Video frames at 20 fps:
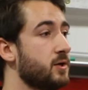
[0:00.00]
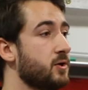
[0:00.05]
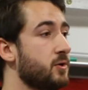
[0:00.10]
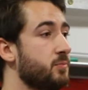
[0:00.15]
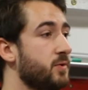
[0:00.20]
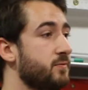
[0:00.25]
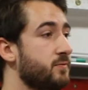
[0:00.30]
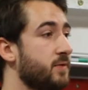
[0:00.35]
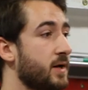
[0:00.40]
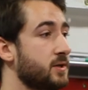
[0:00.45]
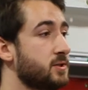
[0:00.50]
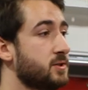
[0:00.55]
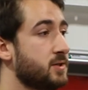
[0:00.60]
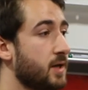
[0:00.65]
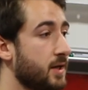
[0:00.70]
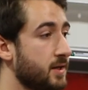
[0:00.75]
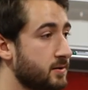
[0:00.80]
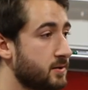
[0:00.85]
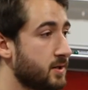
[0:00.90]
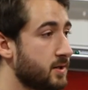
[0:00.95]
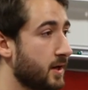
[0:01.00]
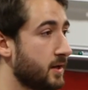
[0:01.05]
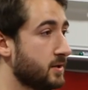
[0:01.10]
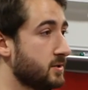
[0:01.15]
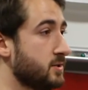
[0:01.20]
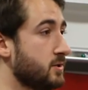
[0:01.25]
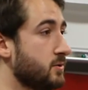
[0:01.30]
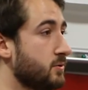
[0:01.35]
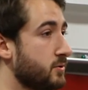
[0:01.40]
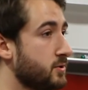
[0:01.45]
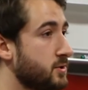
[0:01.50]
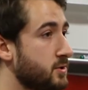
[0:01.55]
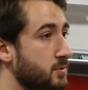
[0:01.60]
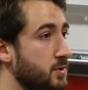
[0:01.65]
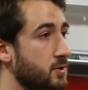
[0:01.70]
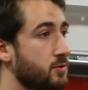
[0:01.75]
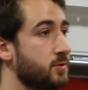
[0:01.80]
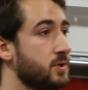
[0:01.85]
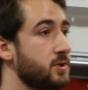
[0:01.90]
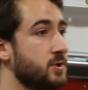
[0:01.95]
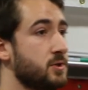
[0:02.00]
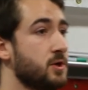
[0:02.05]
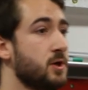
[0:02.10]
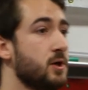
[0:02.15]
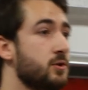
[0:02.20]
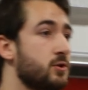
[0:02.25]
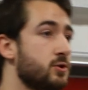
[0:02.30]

up of vast state debts in order to increase